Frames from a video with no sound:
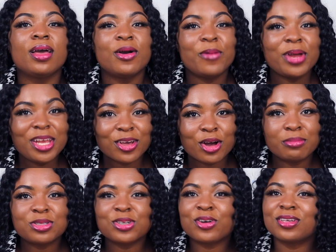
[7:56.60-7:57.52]
When it
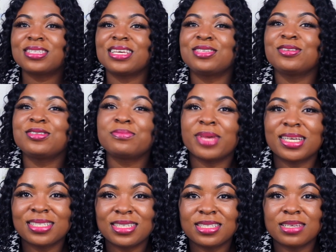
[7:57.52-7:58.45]
comes to consensus
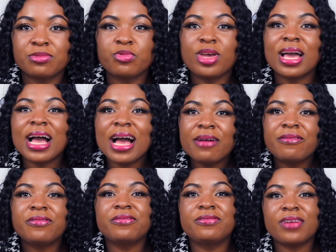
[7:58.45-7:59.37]
mechanism, we
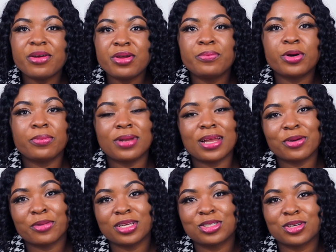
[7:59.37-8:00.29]
have very popular
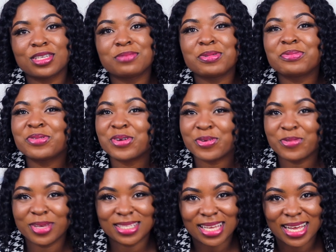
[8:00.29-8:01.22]
questions people always